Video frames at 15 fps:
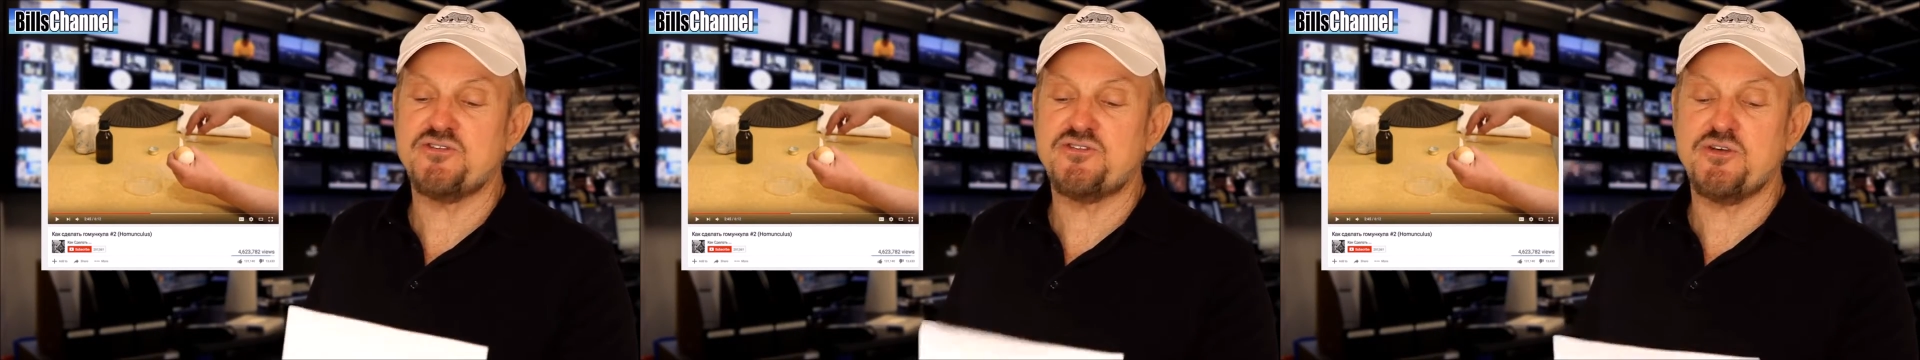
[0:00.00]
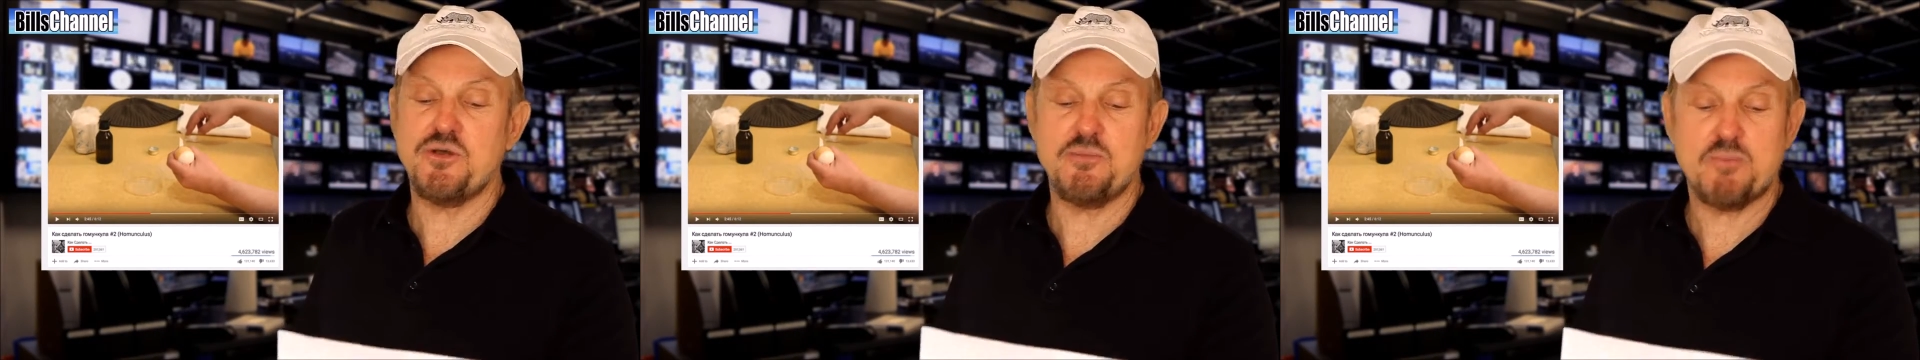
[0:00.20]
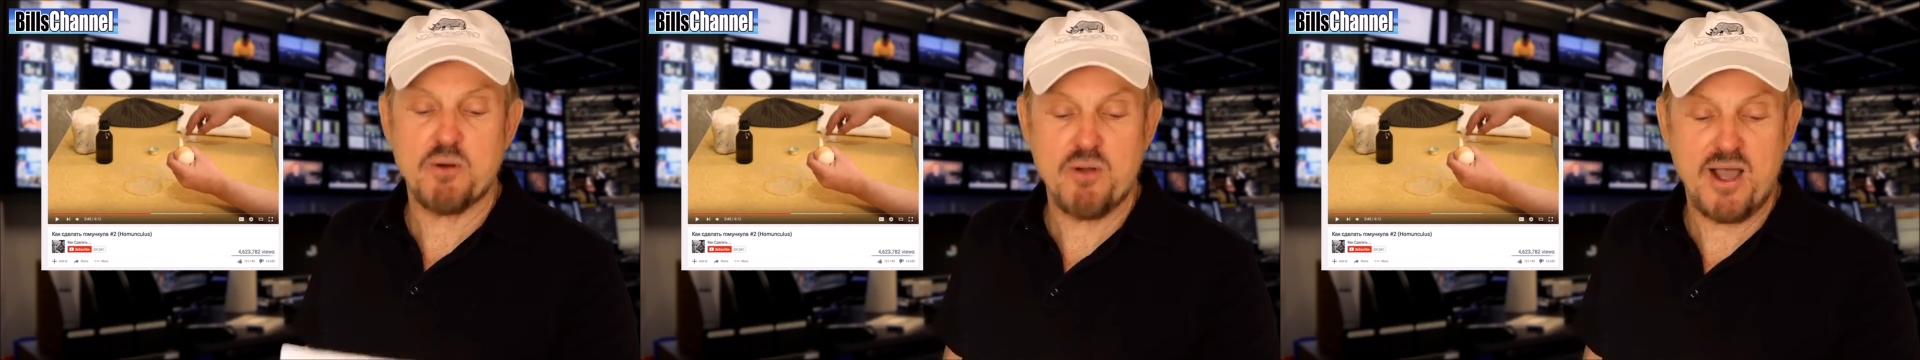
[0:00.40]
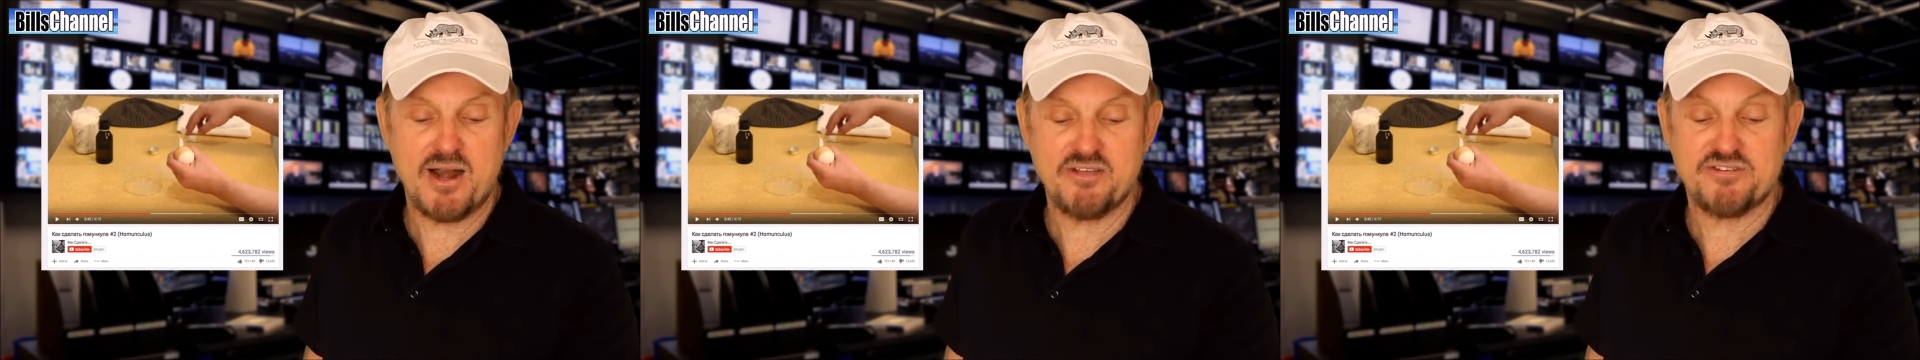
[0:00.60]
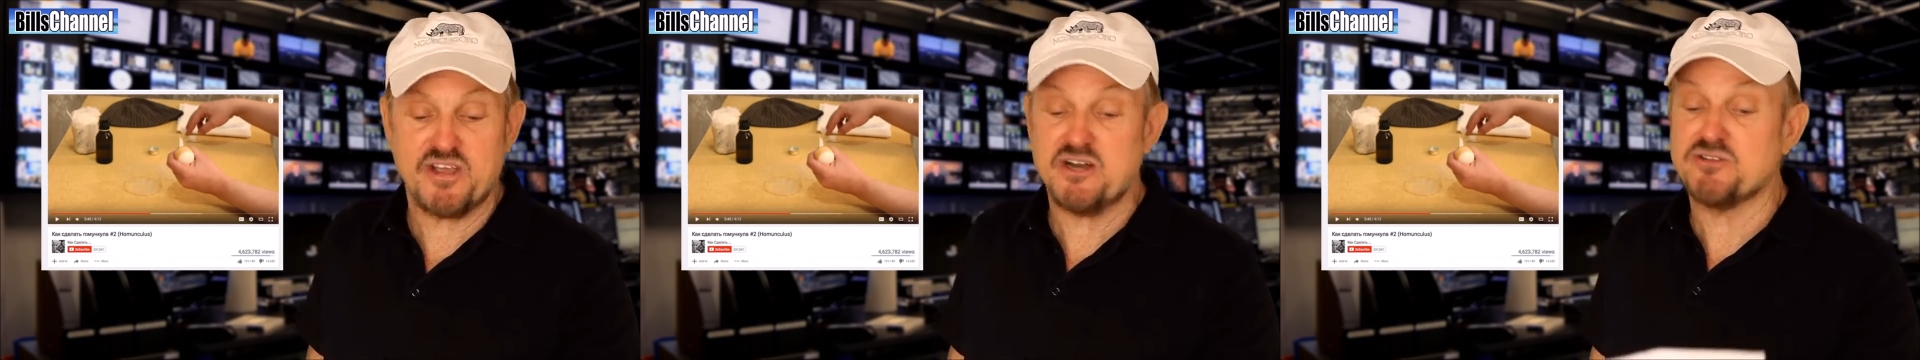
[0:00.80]
Chewy
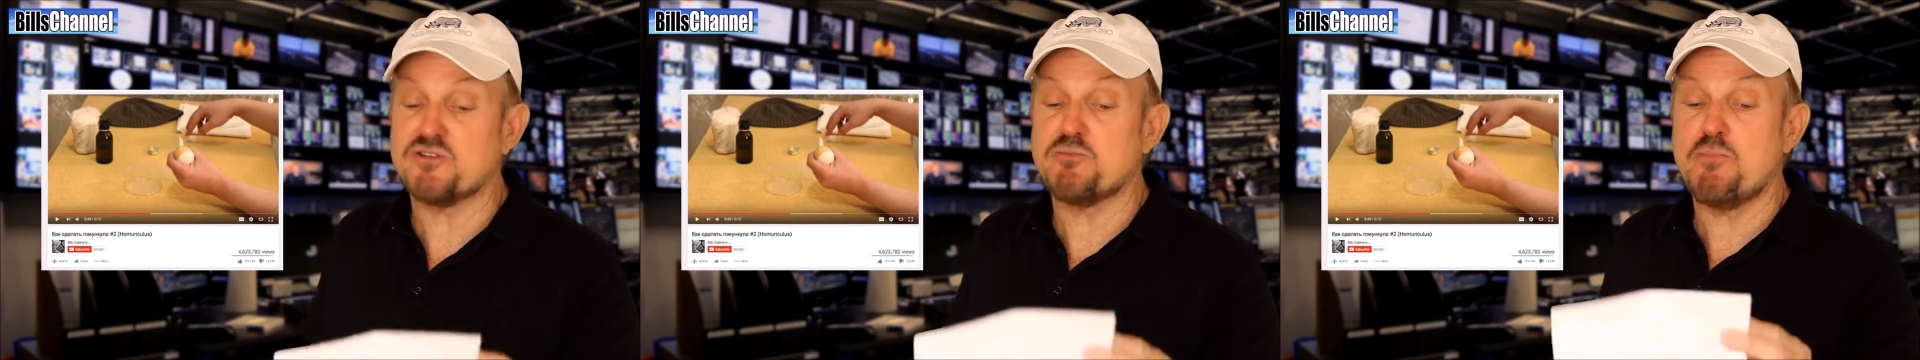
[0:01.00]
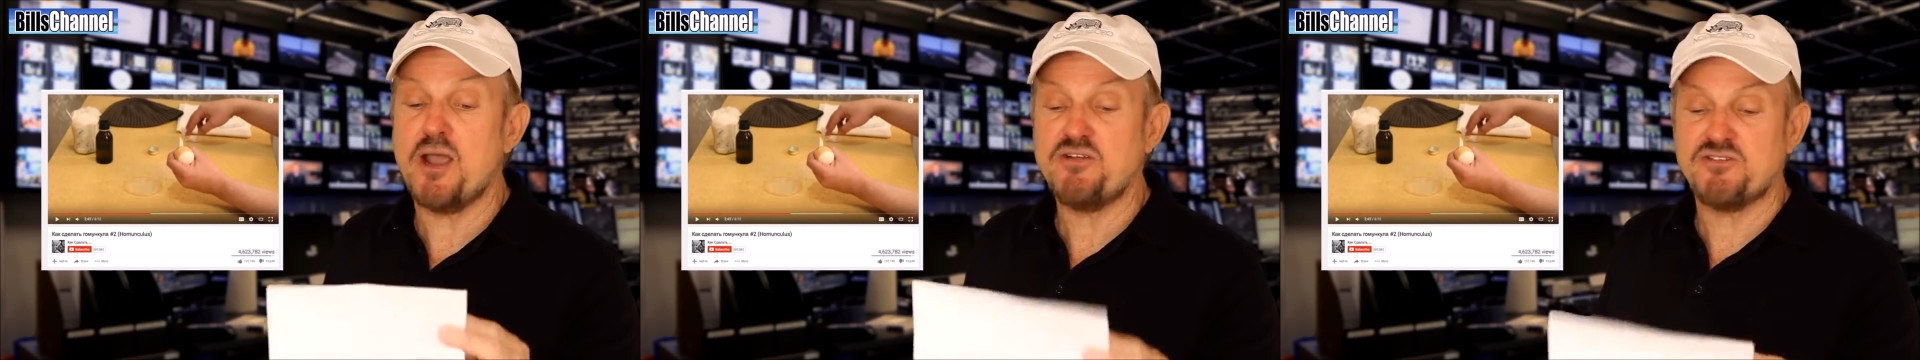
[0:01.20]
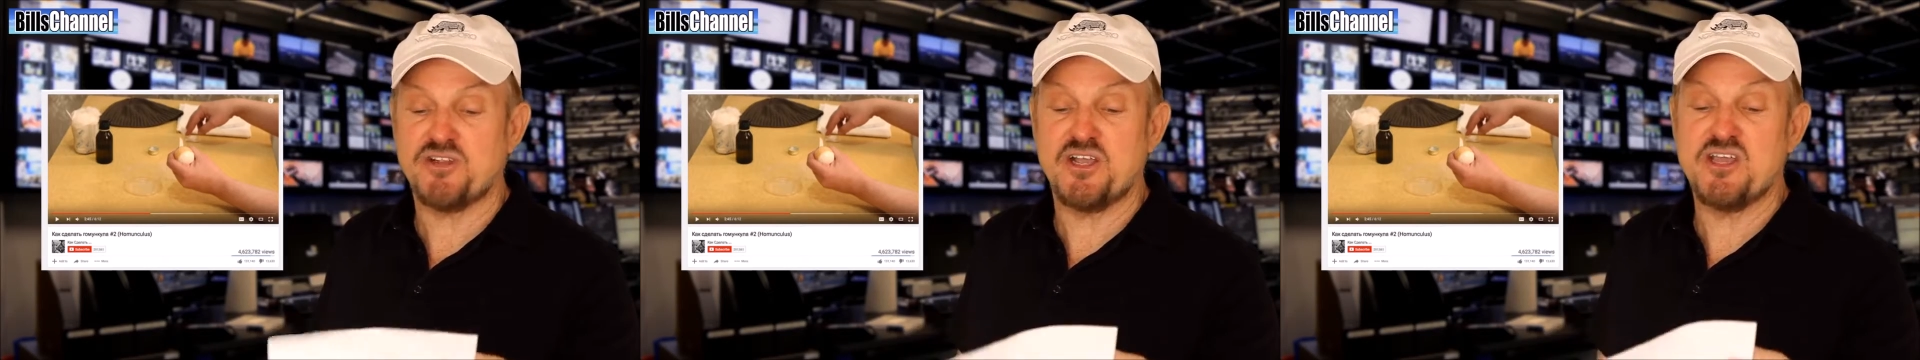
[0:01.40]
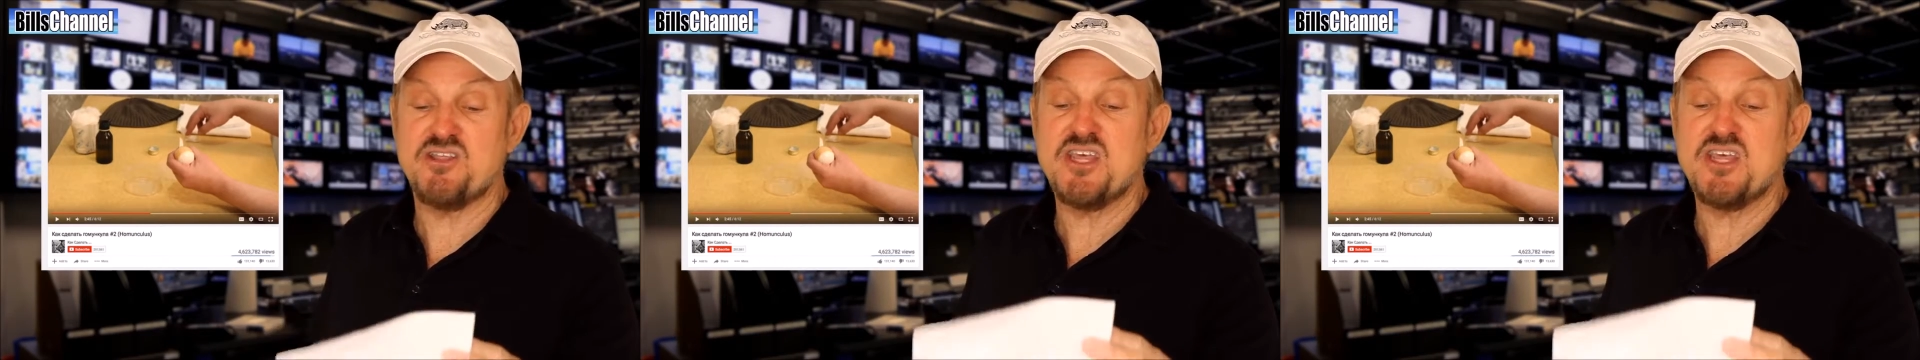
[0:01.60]
Piranhas and especially